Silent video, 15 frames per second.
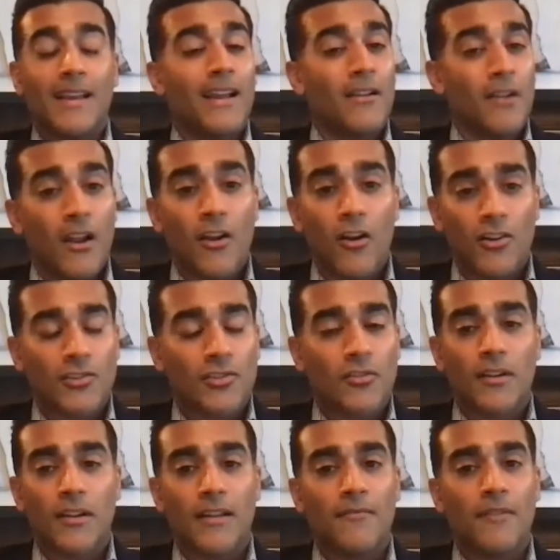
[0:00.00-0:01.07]
I, I
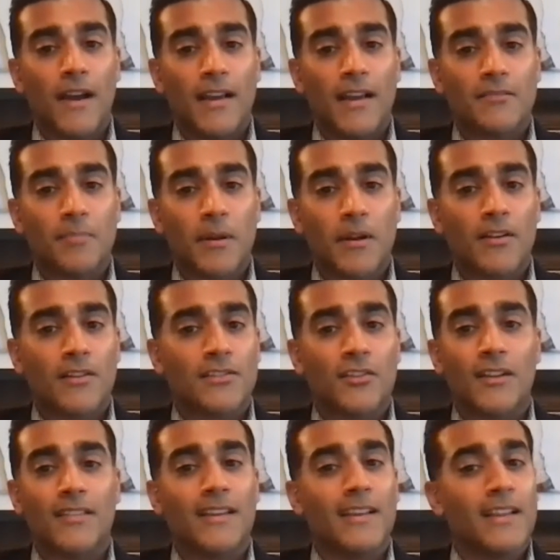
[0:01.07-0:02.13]
also advise parents, you
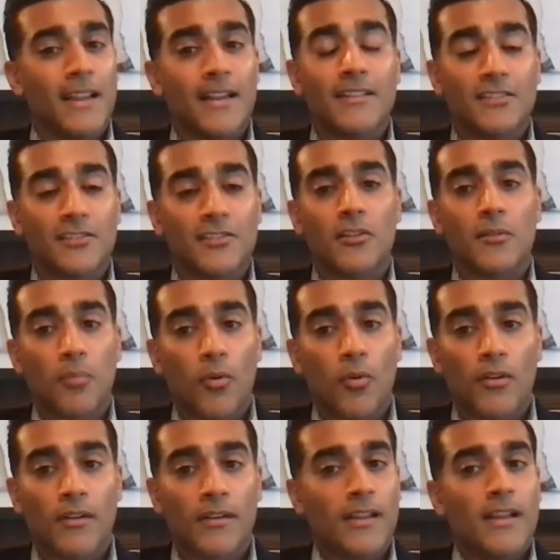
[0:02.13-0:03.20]
know, I think it is still
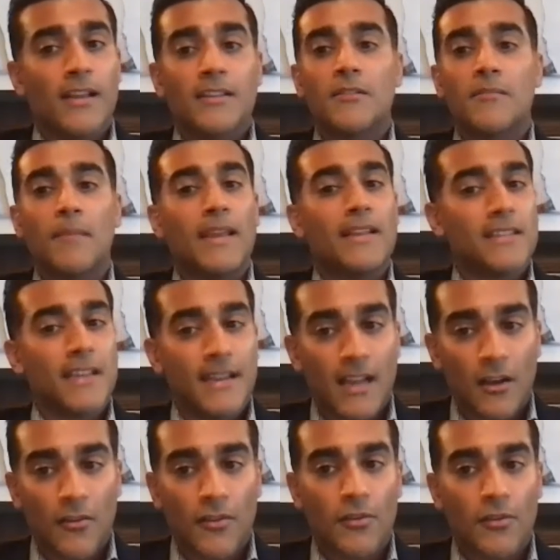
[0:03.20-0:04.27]
important to maintain
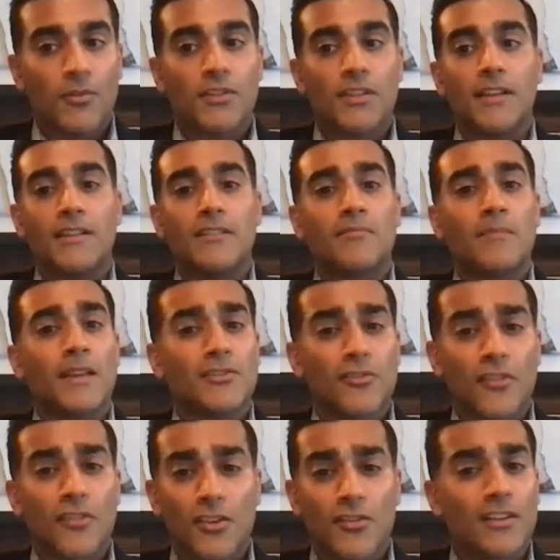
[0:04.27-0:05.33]
healthy routines, make
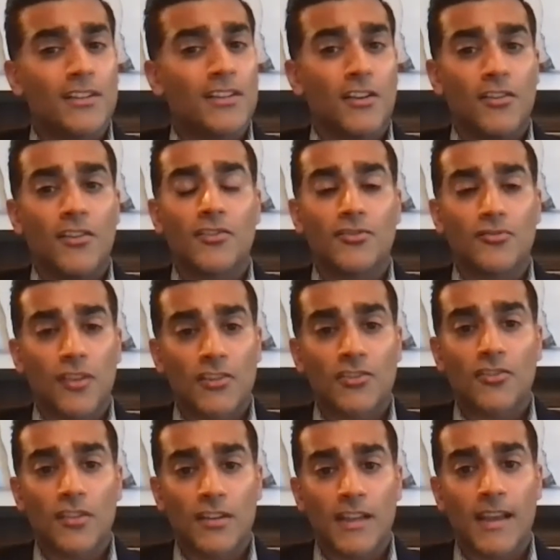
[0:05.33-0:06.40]
sure that you continue to
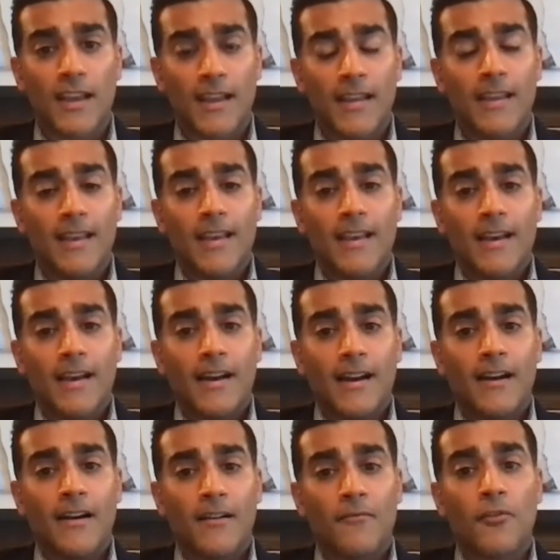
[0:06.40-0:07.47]
structure the day
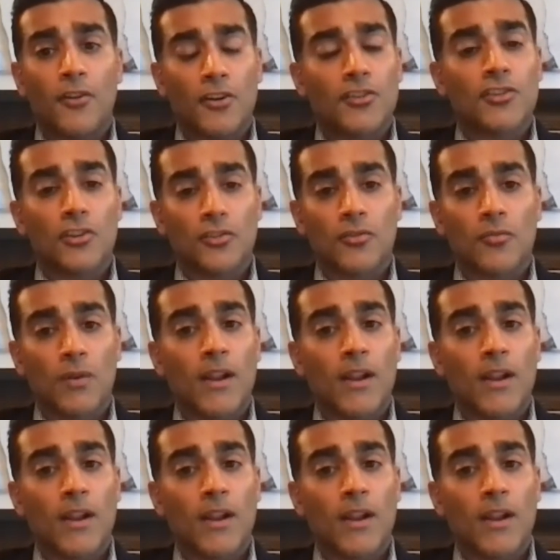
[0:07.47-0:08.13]
uh, for your children